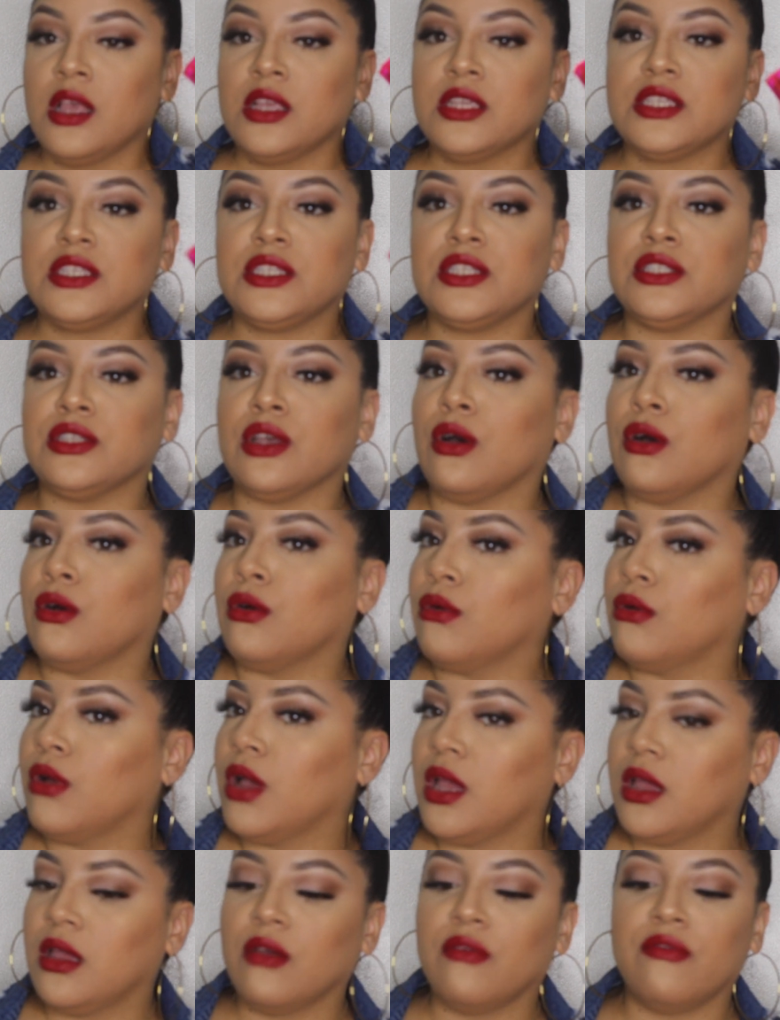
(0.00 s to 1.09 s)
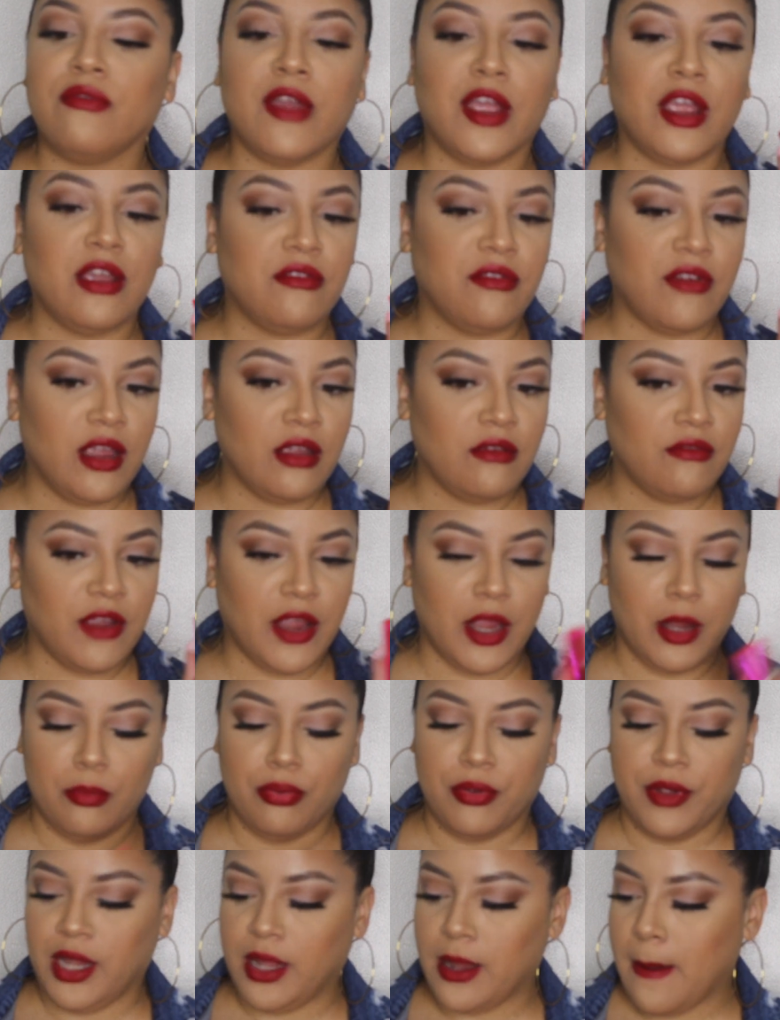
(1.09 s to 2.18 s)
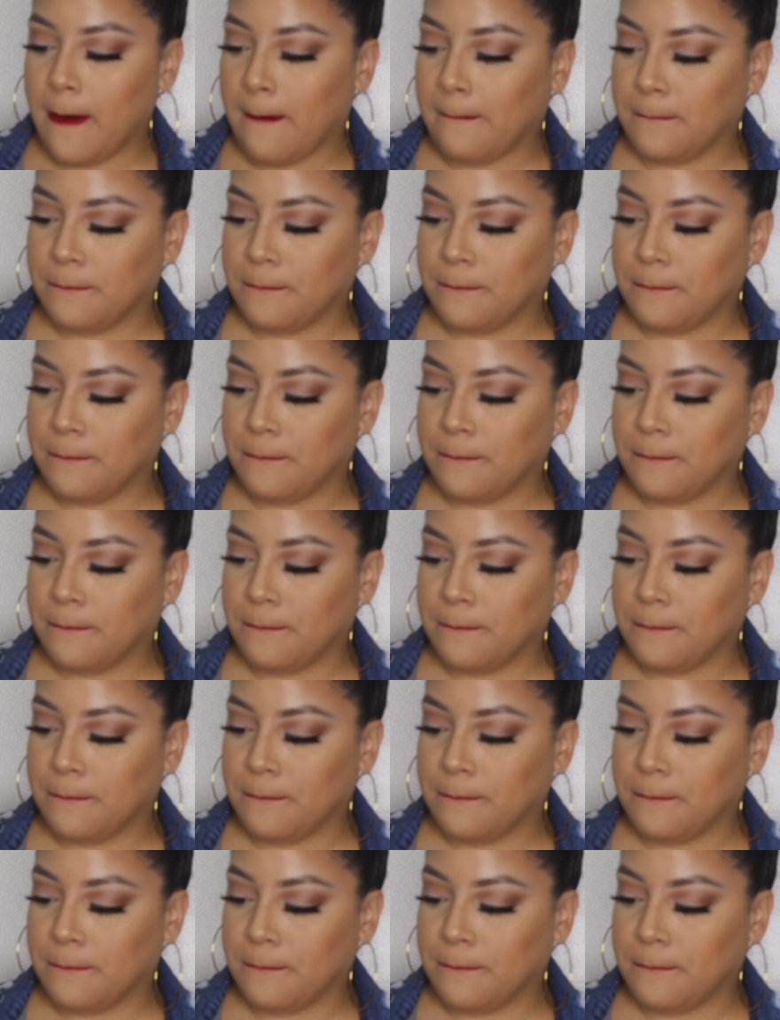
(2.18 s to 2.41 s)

So very pretty.